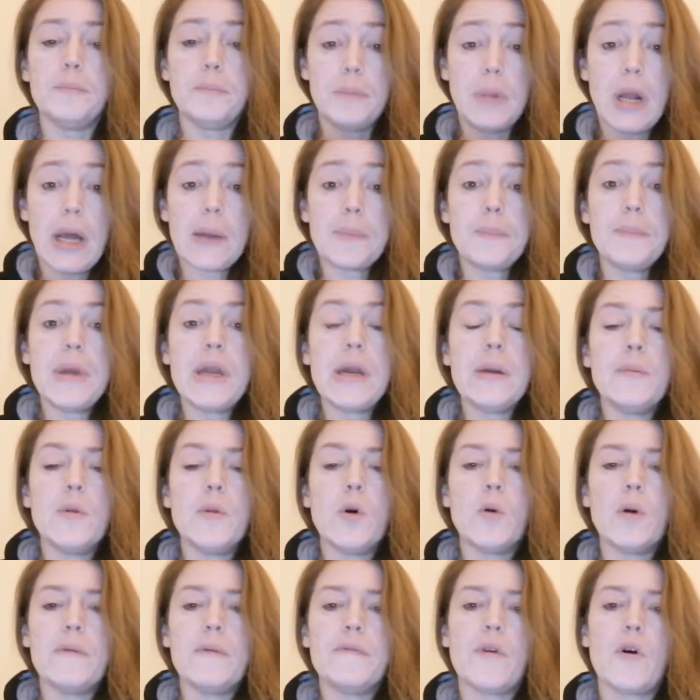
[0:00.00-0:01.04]
like
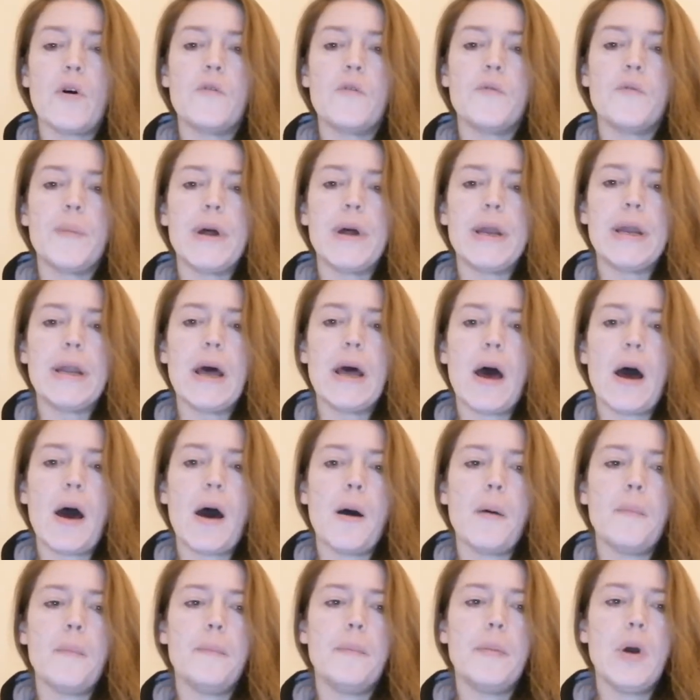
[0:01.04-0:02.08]
minimal involvement,
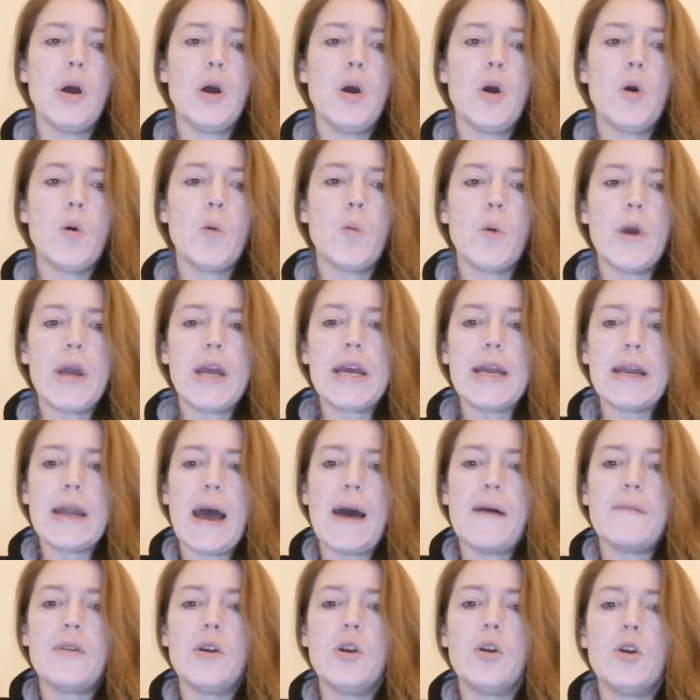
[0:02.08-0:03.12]
um, we can
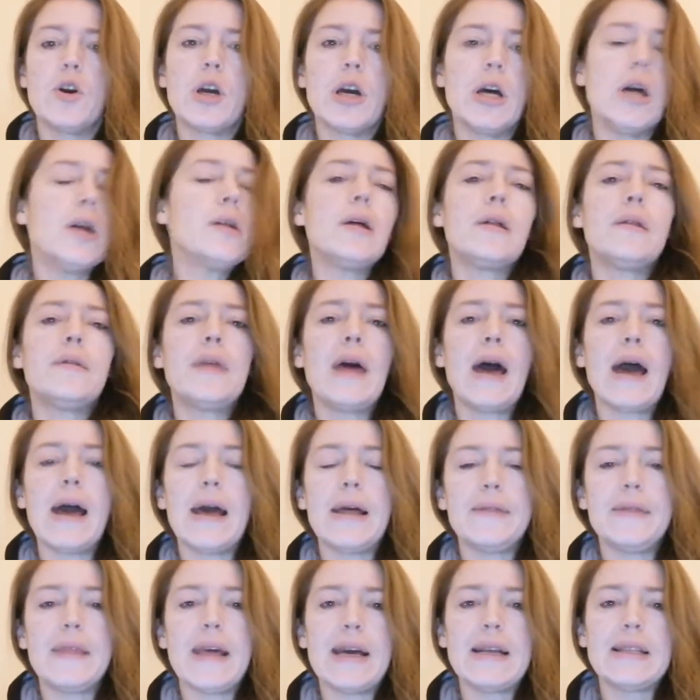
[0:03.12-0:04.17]
have a look at
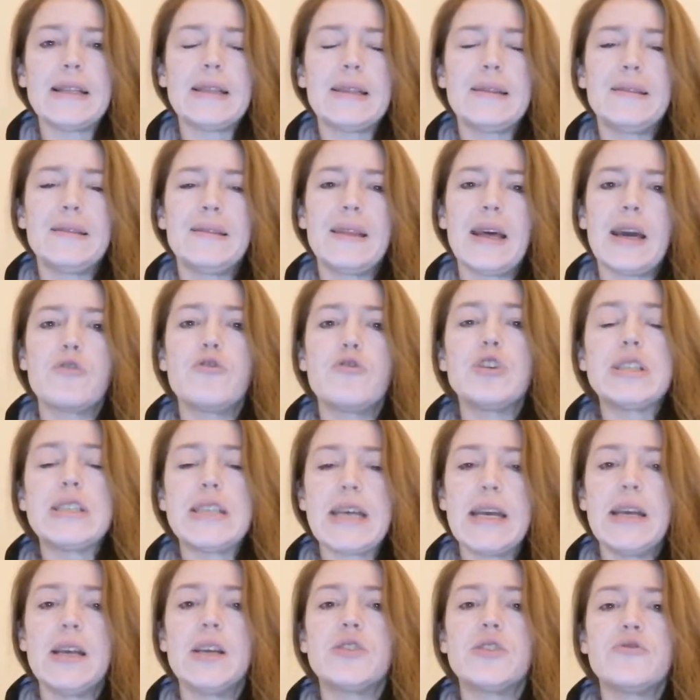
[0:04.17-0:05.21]
that. That, that
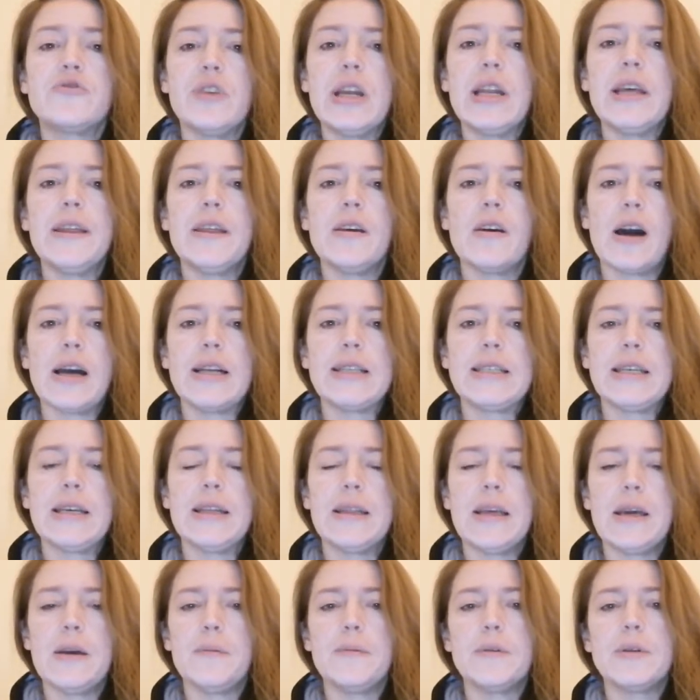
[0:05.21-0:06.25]
critiques really the idea
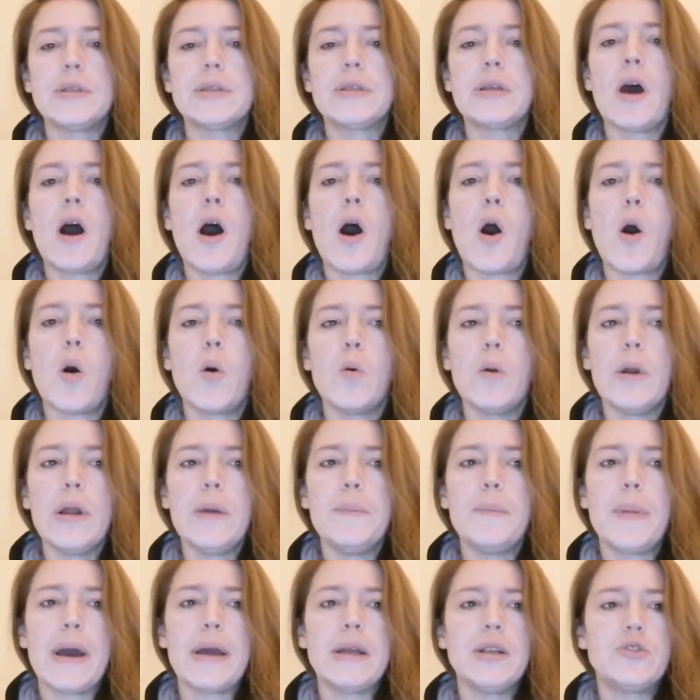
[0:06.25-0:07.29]
that it was wholly
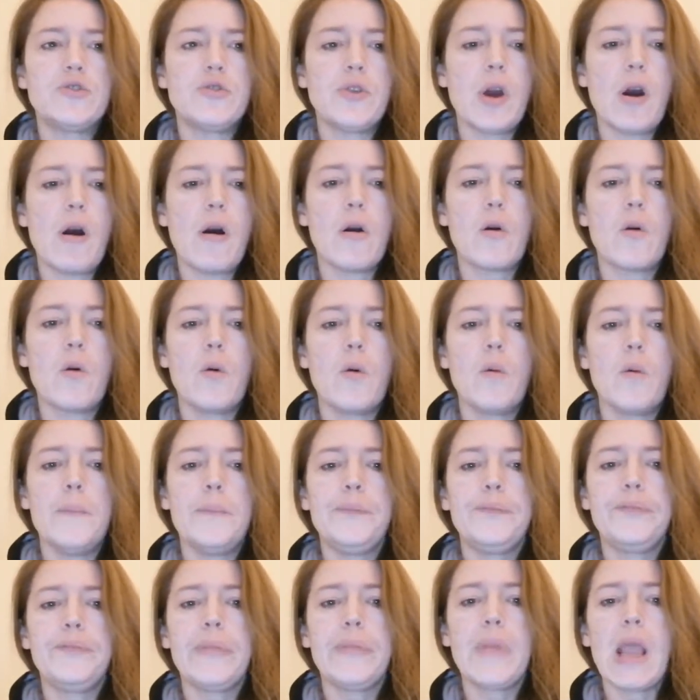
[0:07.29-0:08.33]
patriarchal.
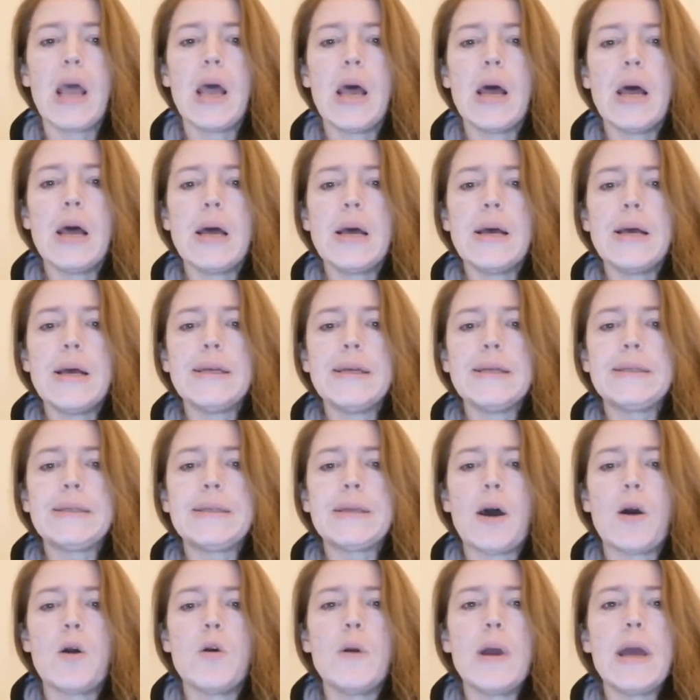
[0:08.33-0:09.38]

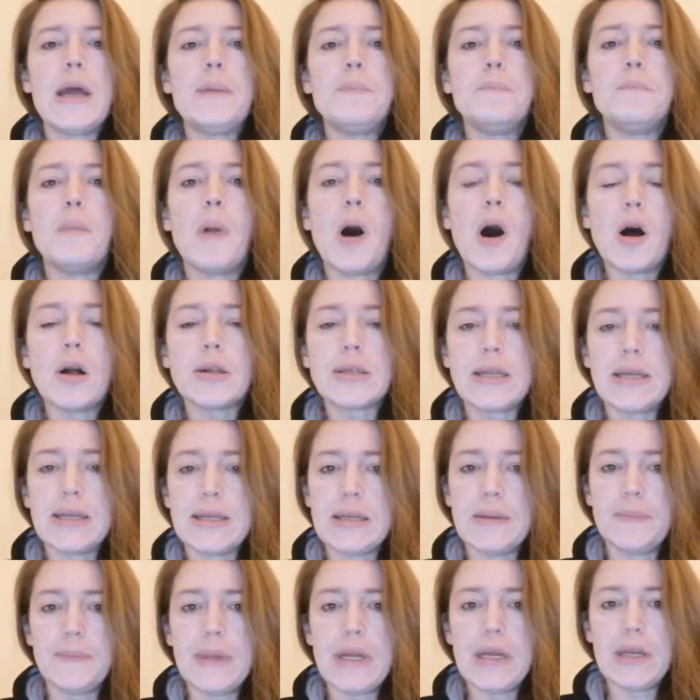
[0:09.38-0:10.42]
So in
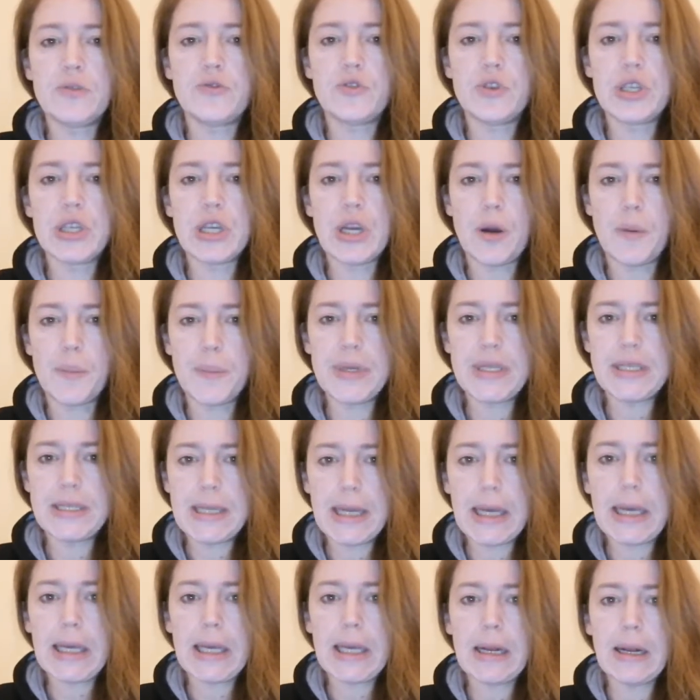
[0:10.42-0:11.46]
martyrdom literature,
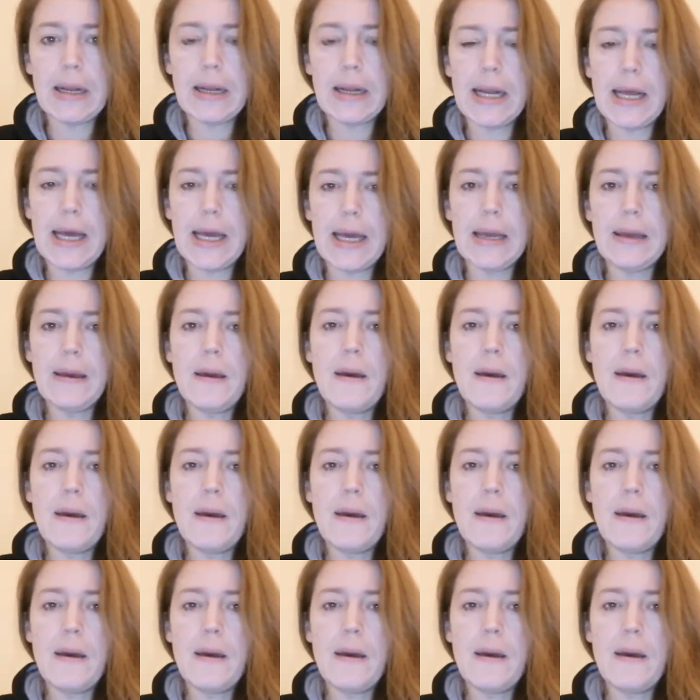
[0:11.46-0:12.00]
particularly,